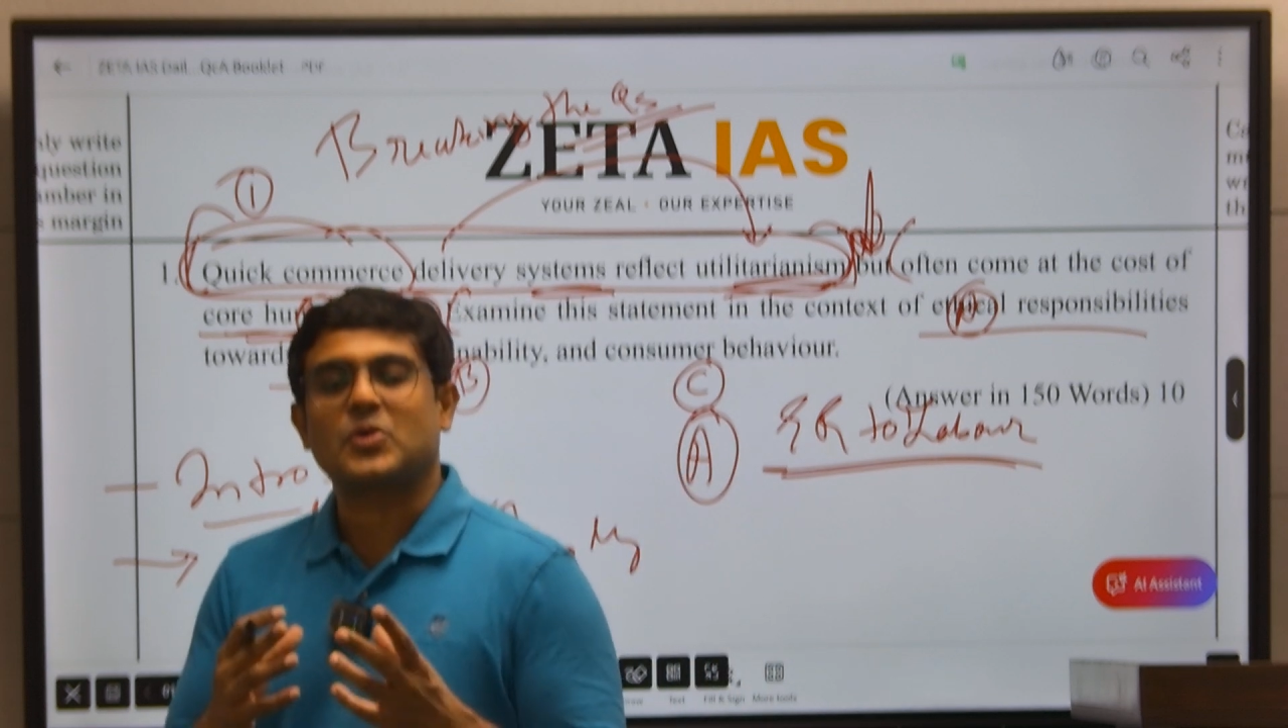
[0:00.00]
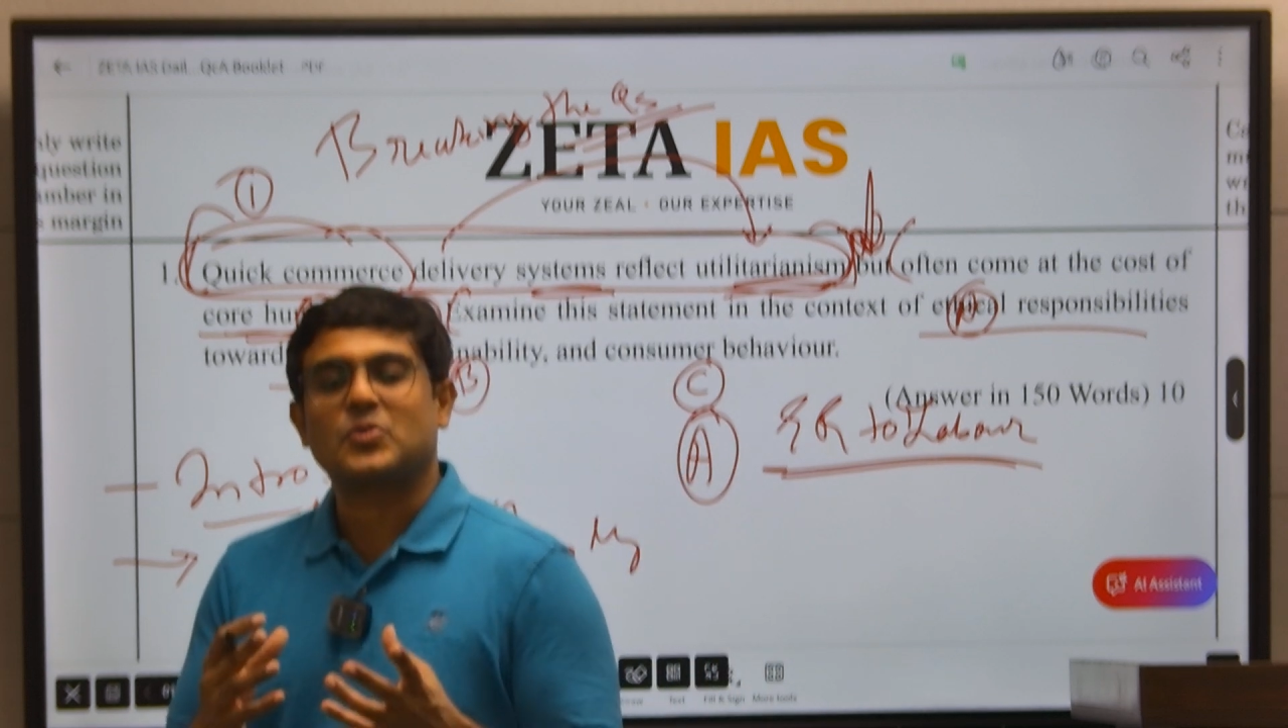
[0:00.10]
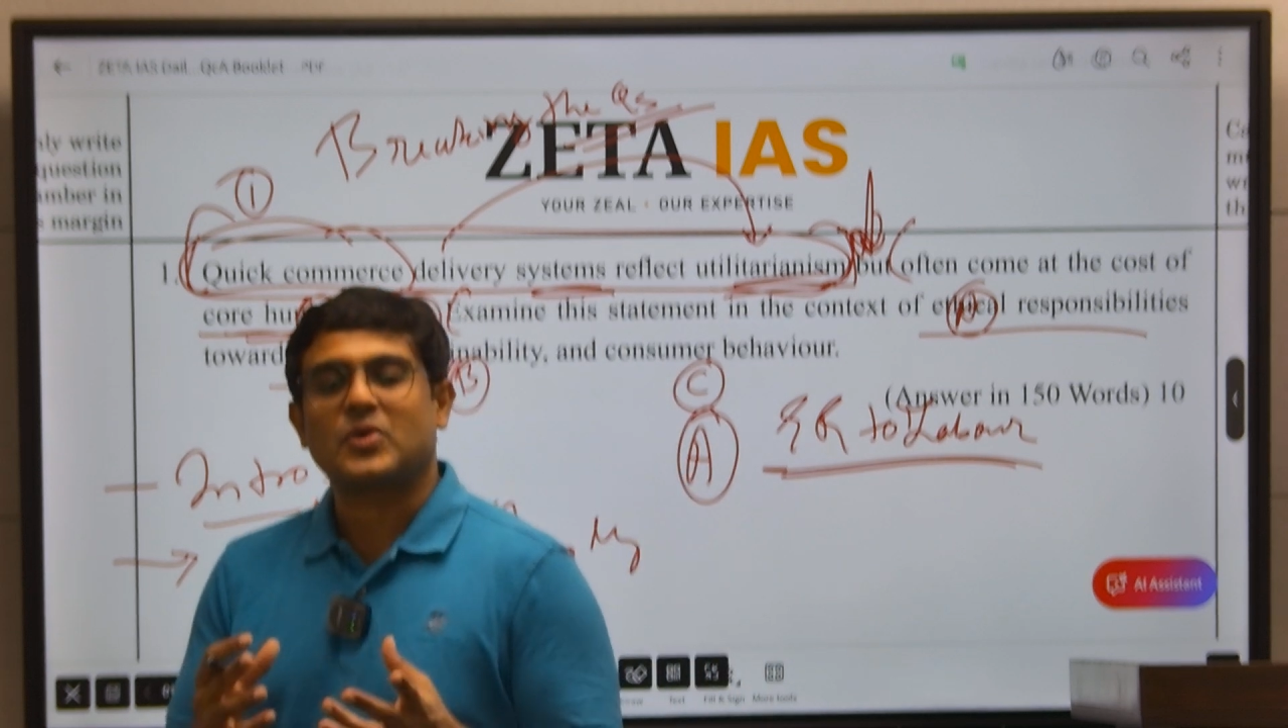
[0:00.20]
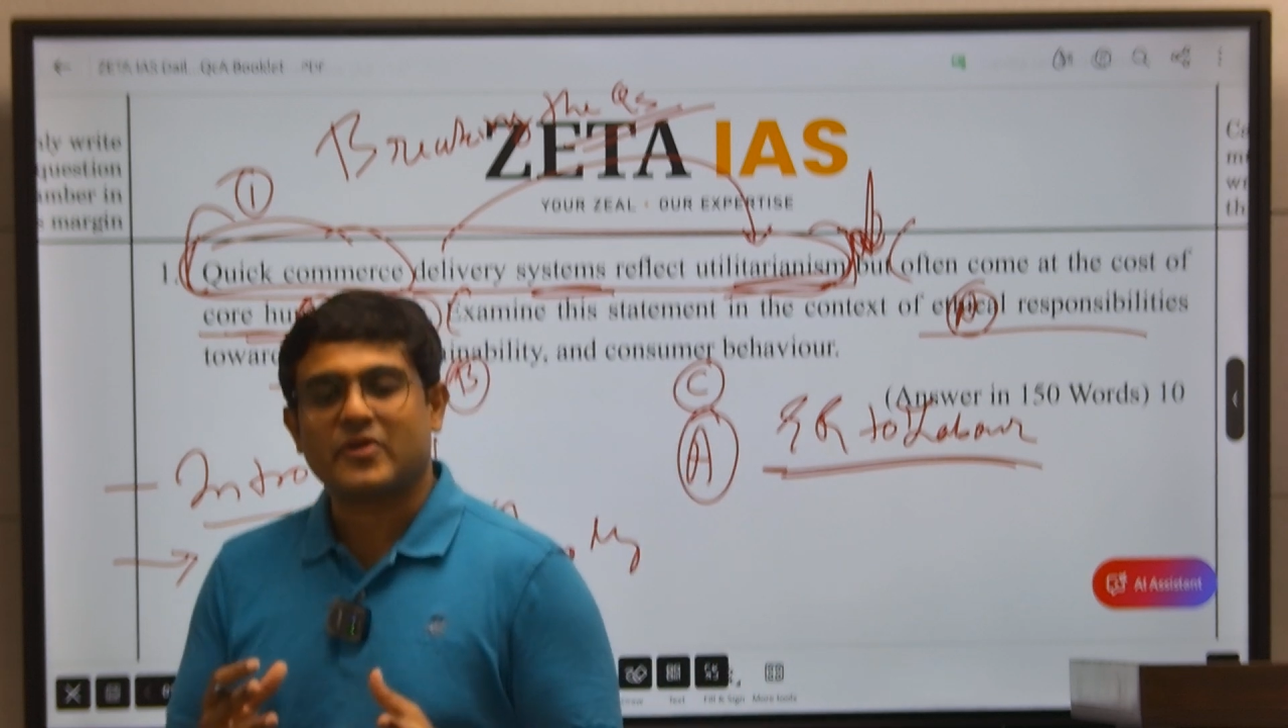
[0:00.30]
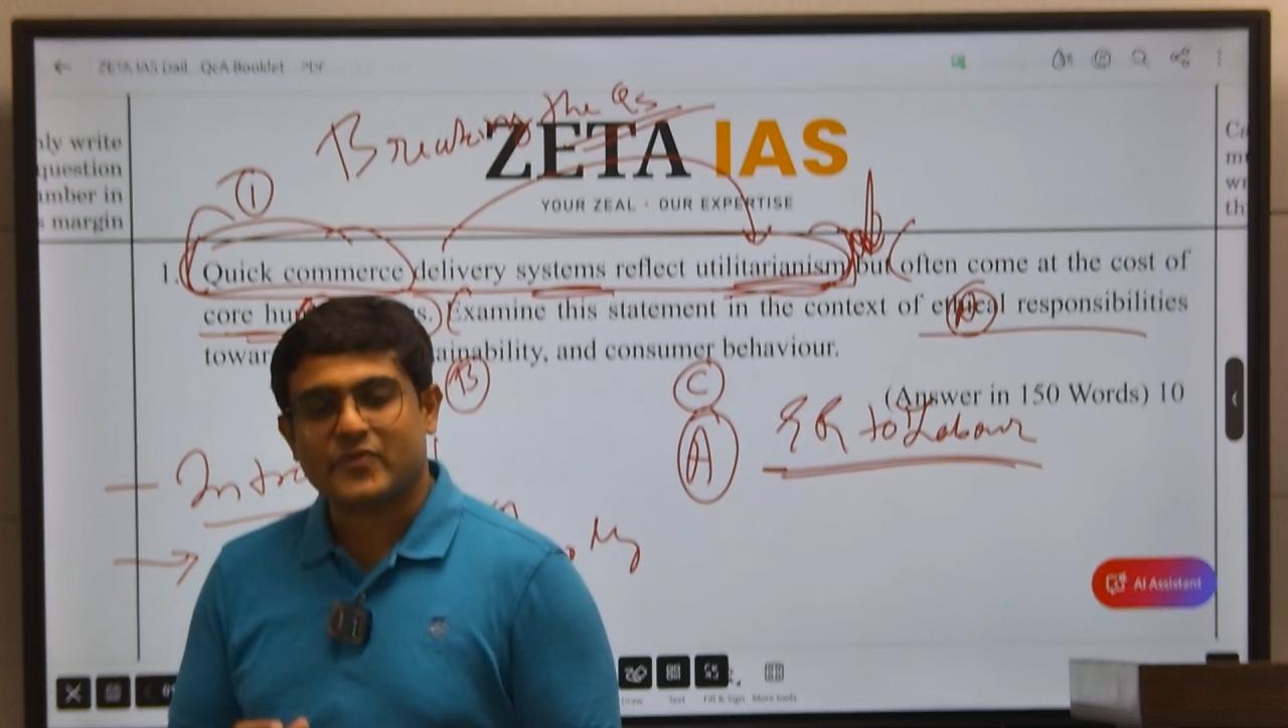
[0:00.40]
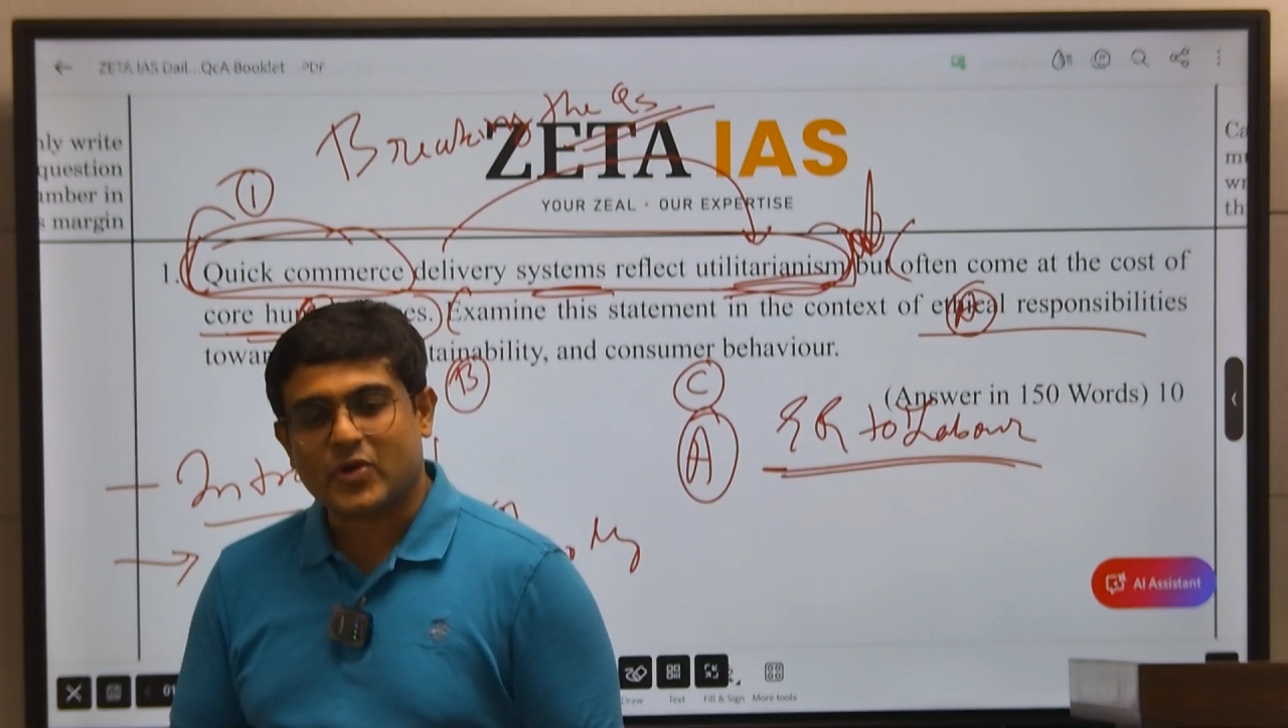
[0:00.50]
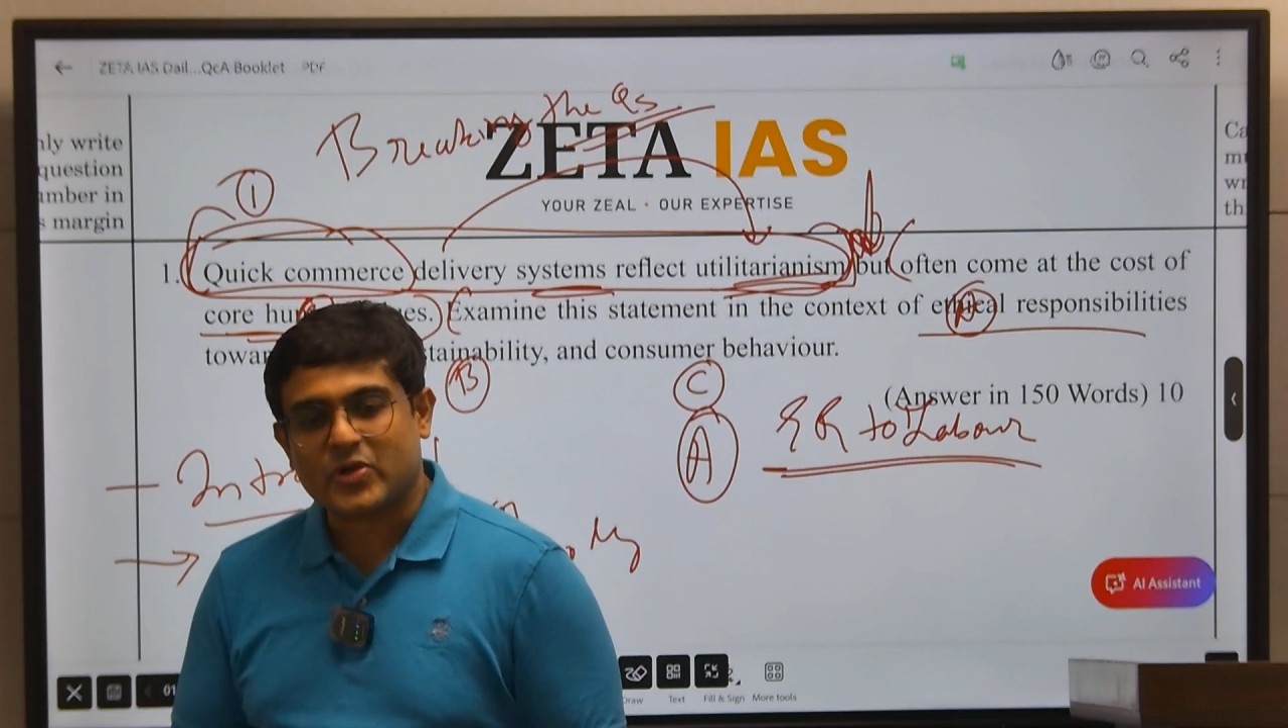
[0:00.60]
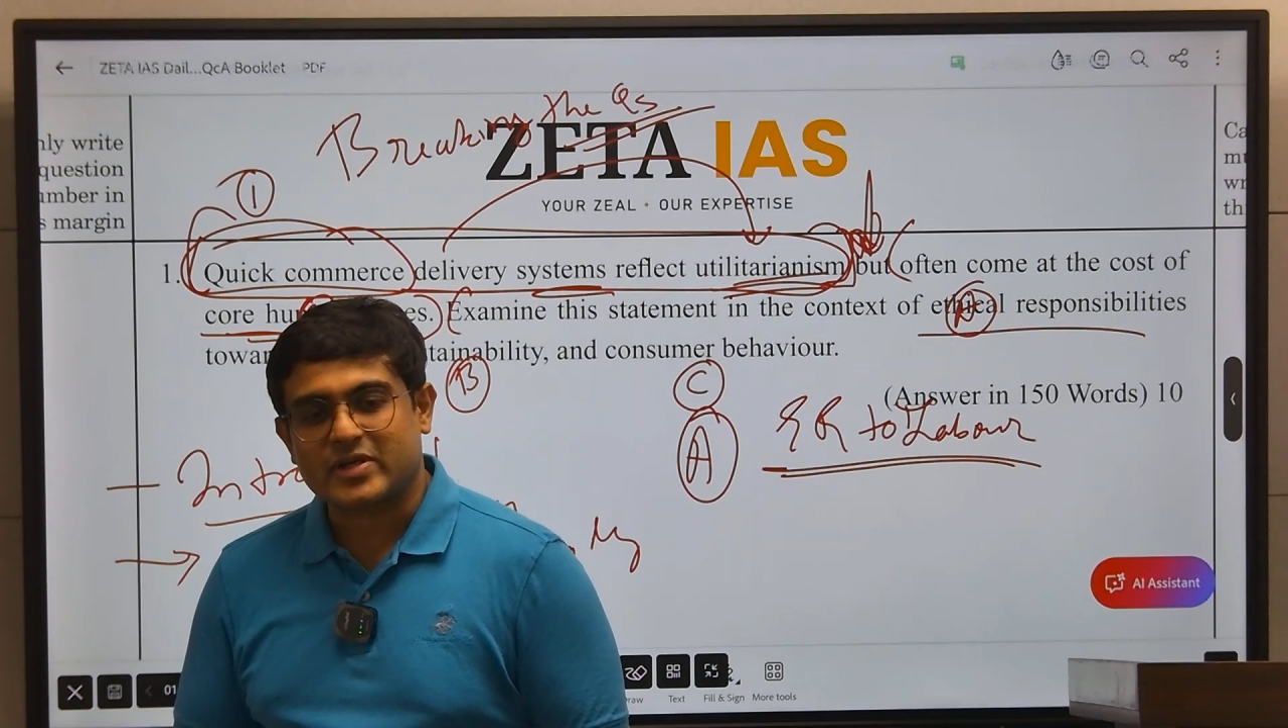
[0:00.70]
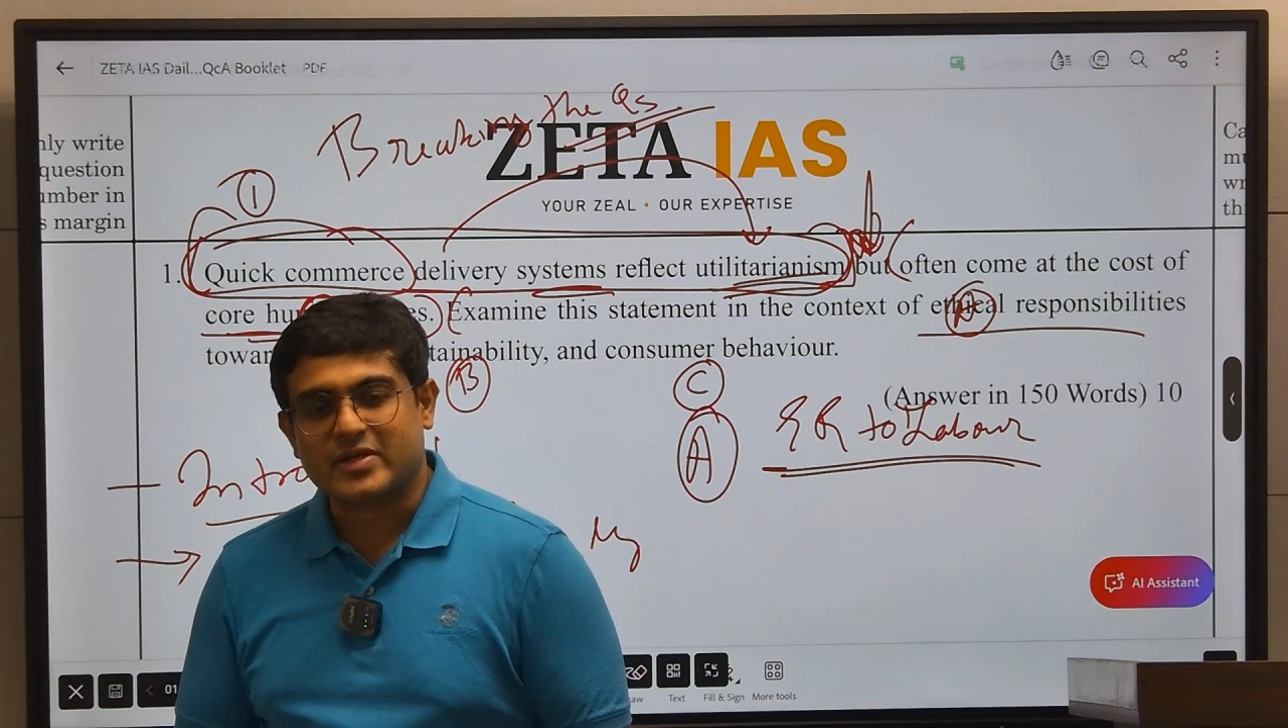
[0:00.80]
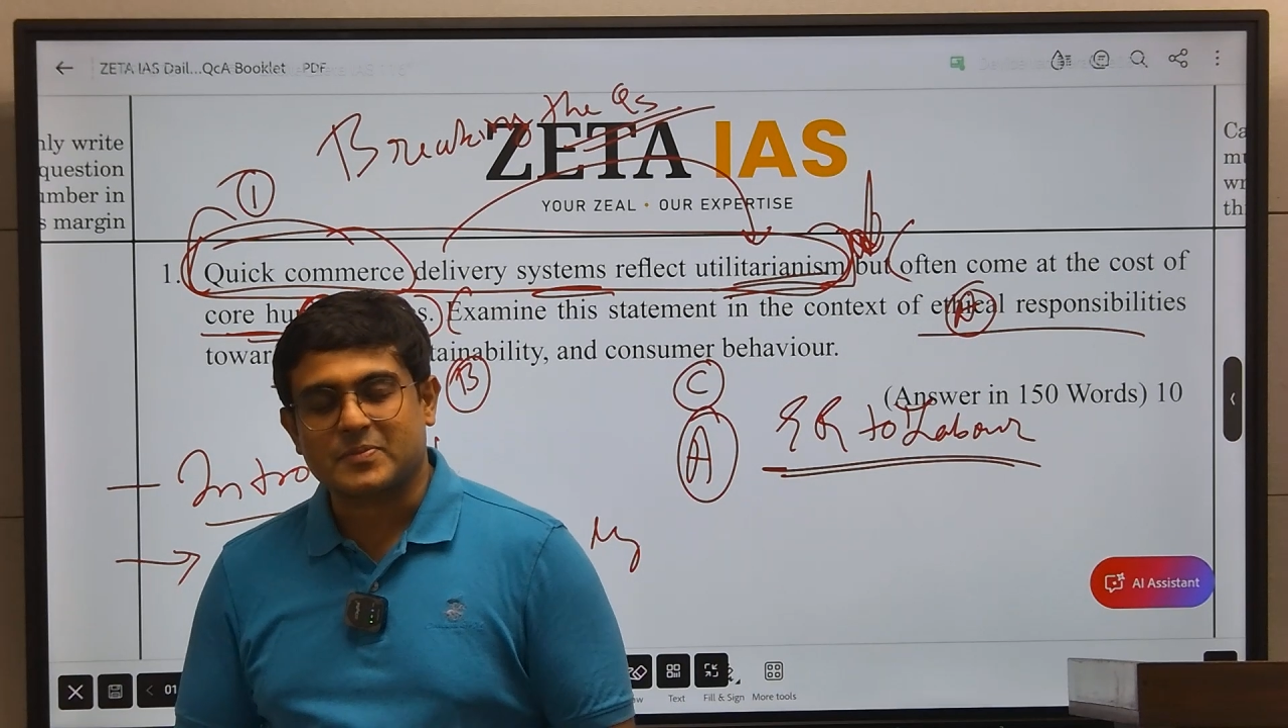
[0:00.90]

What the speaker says: to have water,